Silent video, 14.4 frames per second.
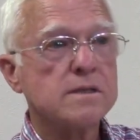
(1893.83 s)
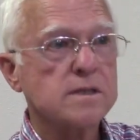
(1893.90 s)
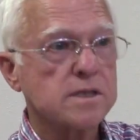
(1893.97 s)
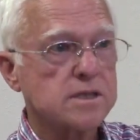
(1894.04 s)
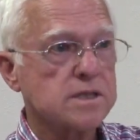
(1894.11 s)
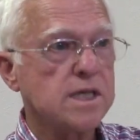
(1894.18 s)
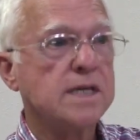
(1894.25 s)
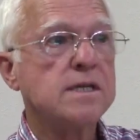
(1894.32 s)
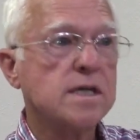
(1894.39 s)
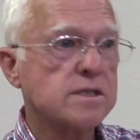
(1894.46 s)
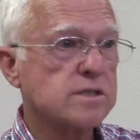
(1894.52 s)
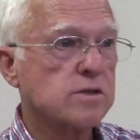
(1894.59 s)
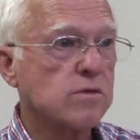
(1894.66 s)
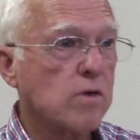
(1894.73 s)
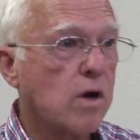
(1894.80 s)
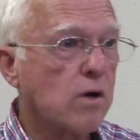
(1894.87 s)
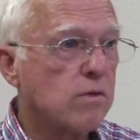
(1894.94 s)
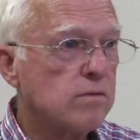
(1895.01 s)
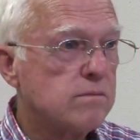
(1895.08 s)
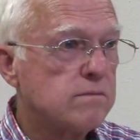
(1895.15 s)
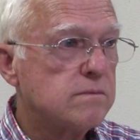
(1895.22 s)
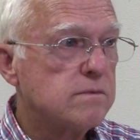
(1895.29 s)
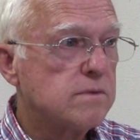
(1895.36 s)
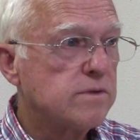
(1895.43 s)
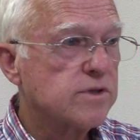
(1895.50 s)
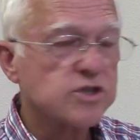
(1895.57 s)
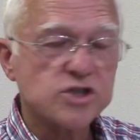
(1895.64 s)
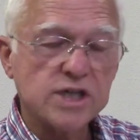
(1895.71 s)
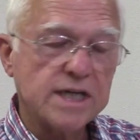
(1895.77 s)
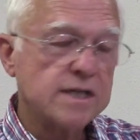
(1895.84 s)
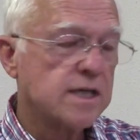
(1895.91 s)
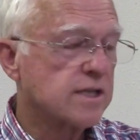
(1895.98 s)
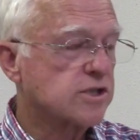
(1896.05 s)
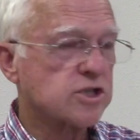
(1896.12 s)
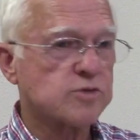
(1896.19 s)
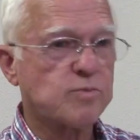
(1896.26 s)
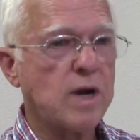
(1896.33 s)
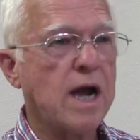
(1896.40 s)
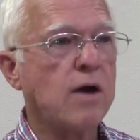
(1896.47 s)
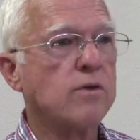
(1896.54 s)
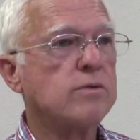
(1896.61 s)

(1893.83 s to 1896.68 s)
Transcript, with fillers: the seed doesn't grow. The seed doesn't sprout.